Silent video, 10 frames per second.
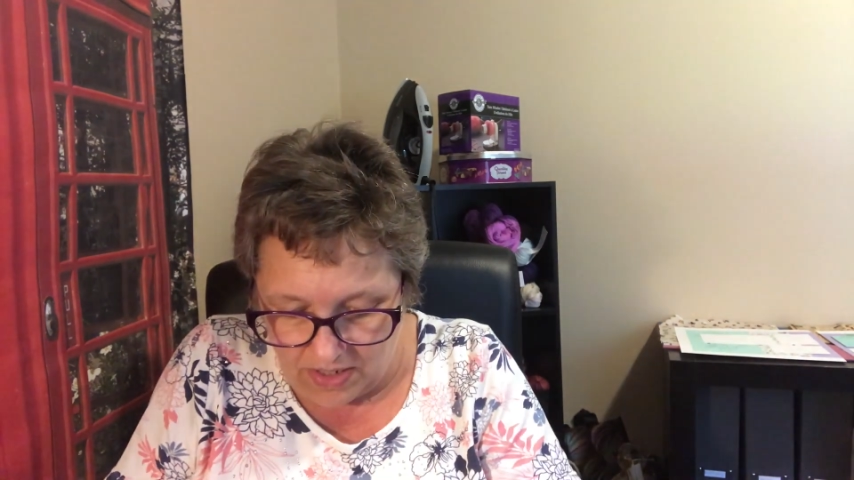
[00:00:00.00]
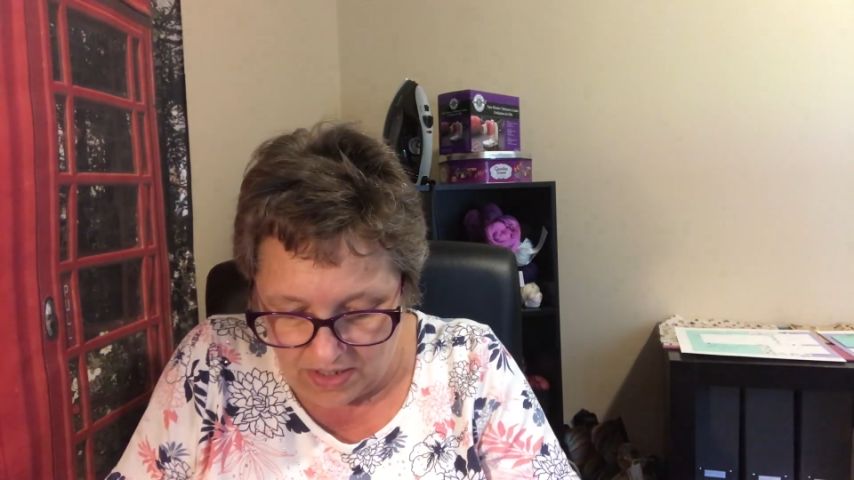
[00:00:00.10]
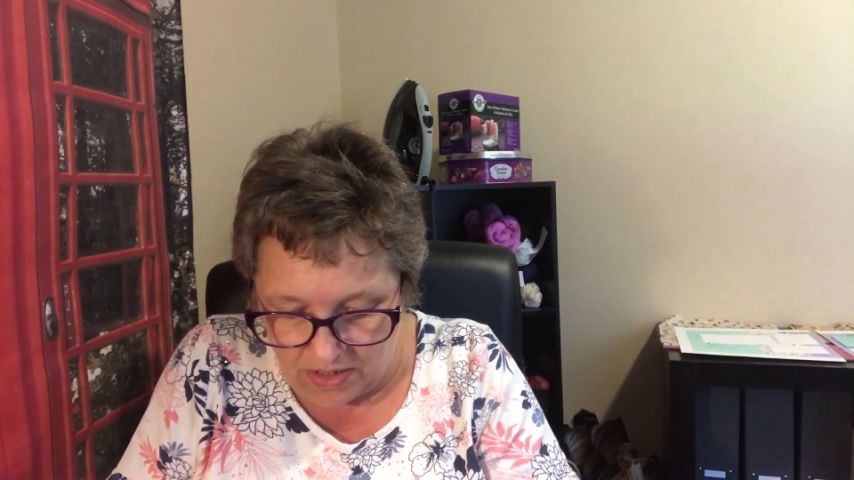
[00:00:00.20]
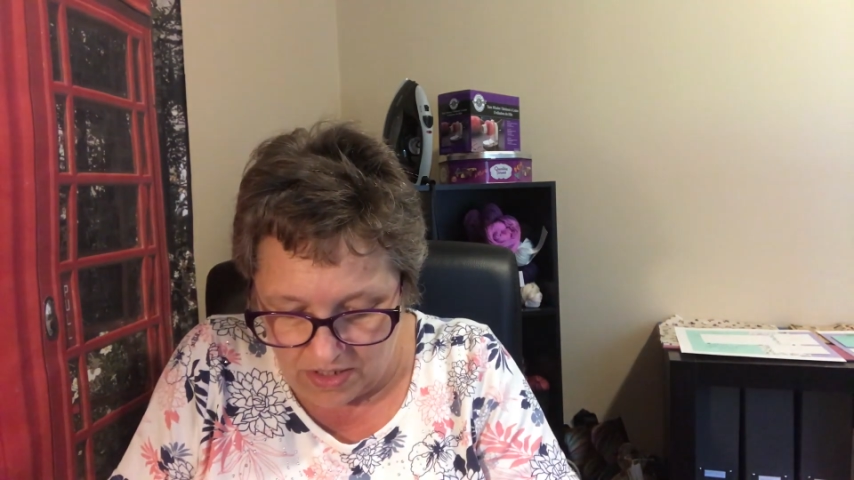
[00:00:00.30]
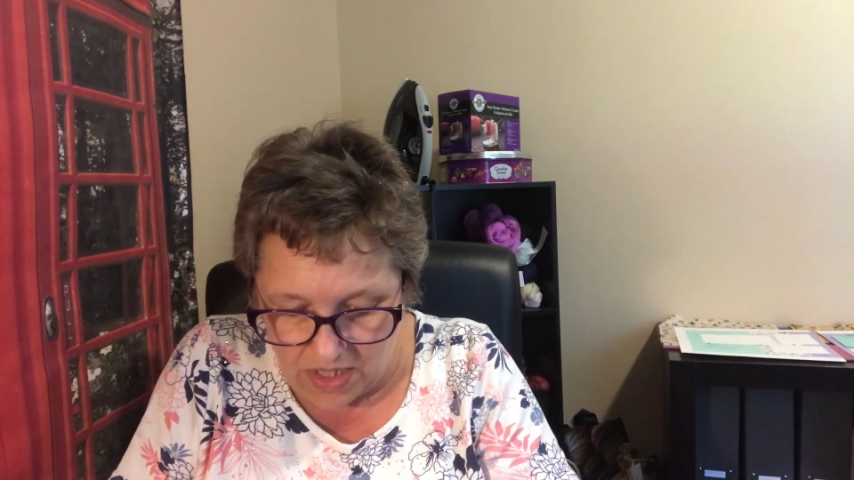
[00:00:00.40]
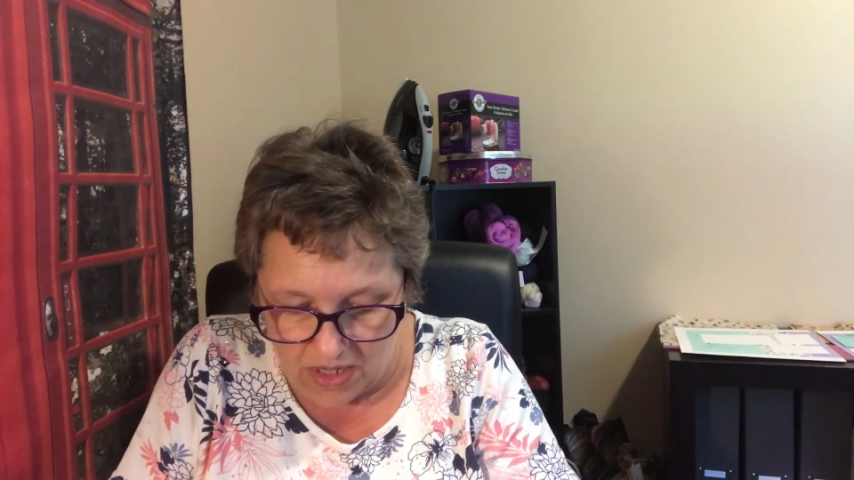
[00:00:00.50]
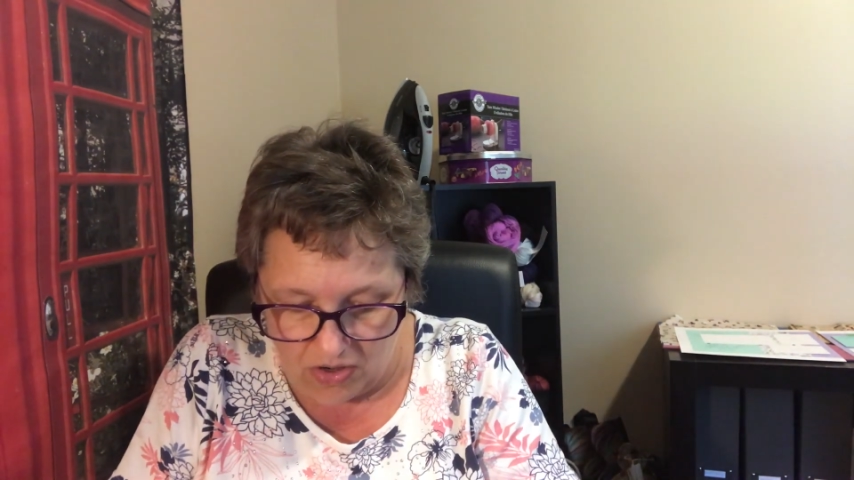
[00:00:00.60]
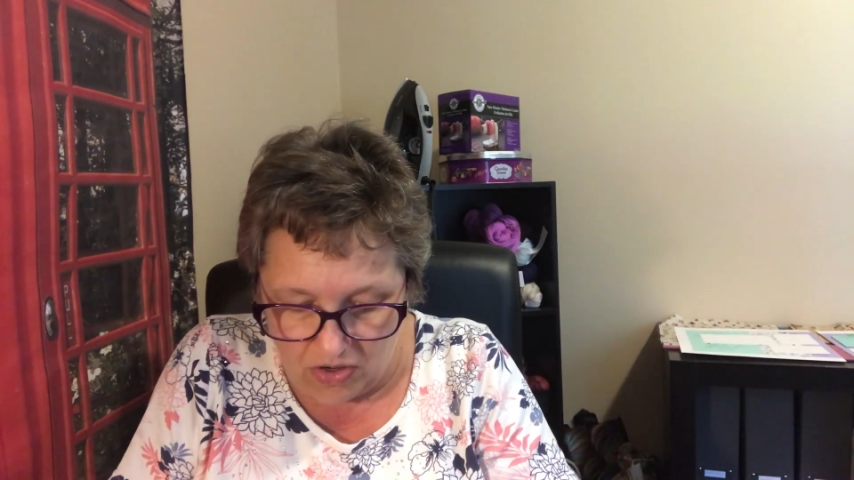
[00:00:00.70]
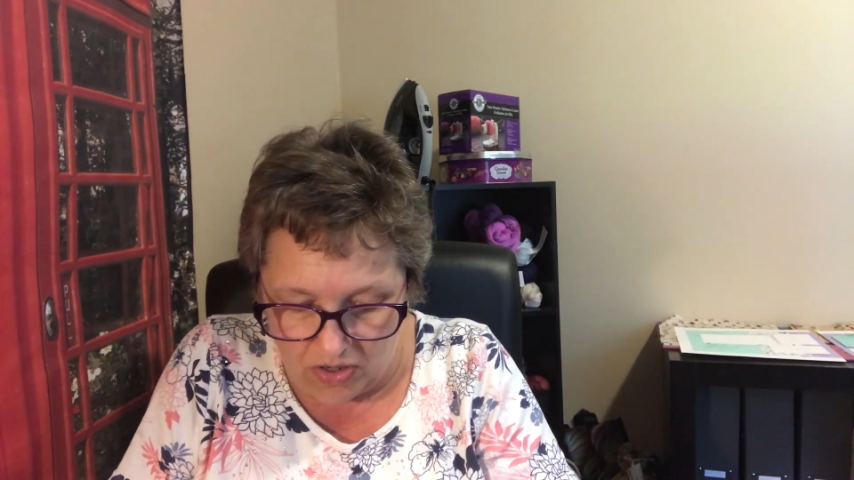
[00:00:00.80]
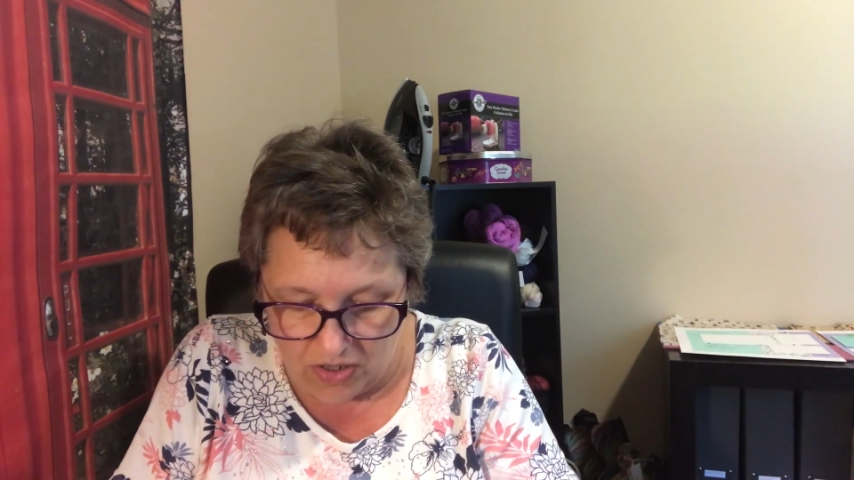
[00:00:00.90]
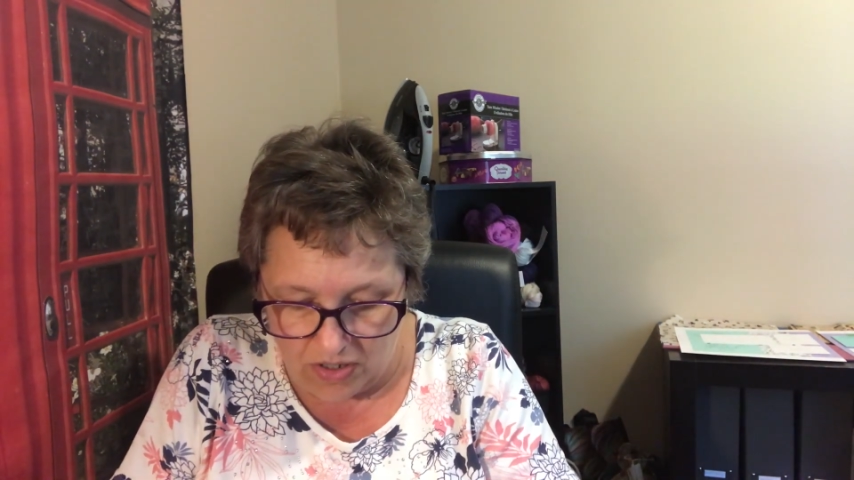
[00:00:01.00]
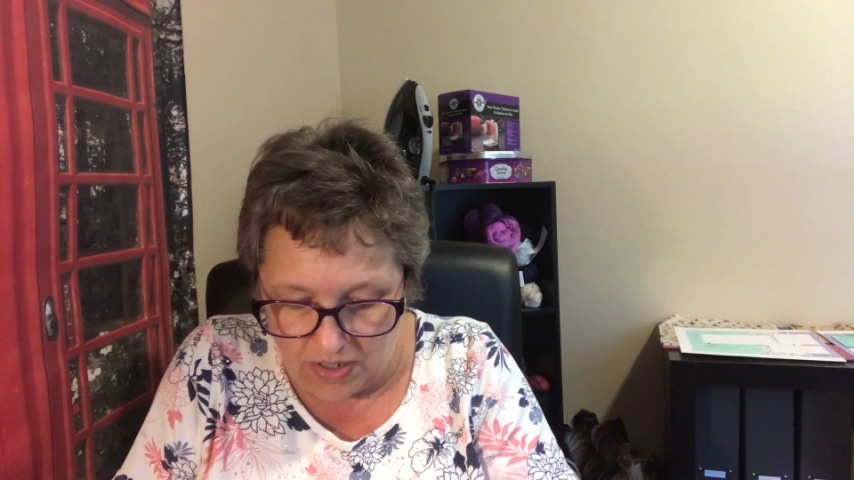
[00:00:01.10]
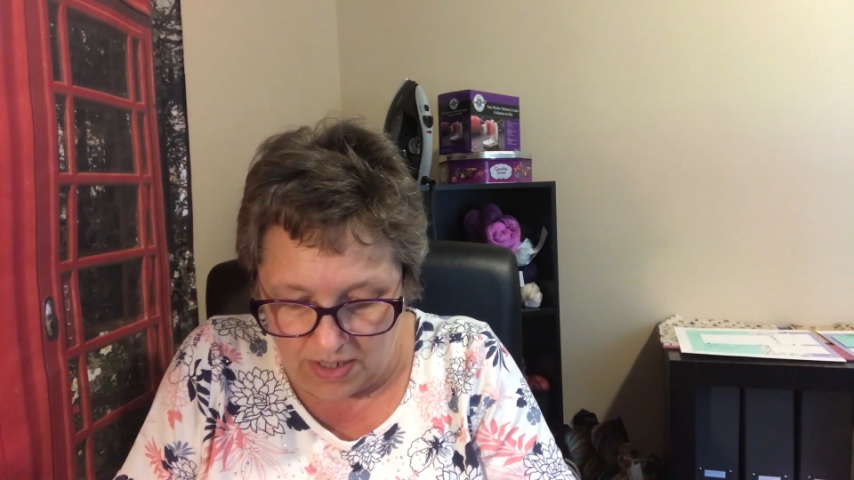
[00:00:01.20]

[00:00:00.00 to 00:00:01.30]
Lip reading: and the yarn,